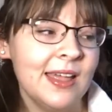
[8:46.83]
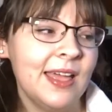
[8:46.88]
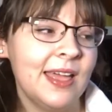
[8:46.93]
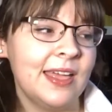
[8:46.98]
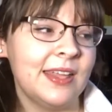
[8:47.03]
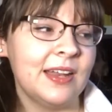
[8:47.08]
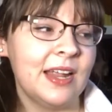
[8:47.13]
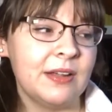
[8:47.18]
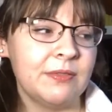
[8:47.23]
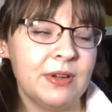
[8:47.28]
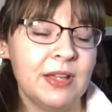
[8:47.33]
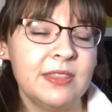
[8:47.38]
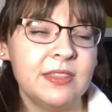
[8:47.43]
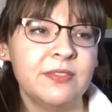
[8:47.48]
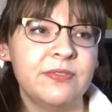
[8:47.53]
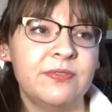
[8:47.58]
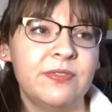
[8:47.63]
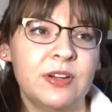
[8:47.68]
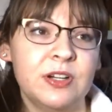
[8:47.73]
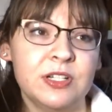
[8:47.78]
And I read the
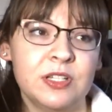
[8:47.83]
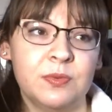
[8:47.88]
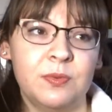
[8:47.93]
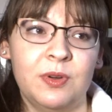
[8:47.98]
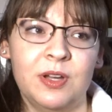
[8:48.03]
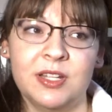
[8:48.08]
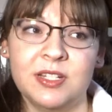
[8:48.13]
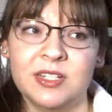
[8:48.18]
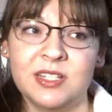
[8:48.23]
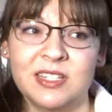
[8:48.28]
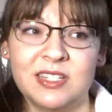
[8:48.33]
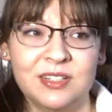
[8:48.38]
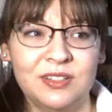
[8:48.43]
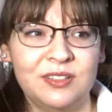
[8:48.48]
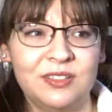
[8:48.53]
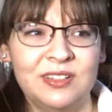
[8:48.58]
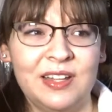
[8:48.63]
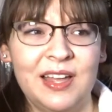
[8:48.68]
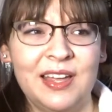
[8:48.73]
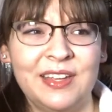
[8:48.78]
first one,
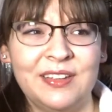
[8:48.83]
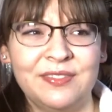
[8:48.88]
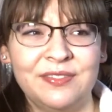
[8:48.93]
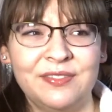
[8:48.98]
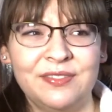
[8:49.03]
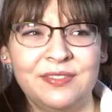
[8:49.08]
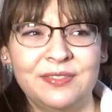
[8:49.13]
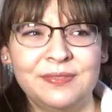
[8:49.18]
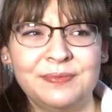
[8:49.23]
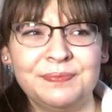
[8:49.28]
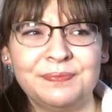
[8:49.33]
Still Life,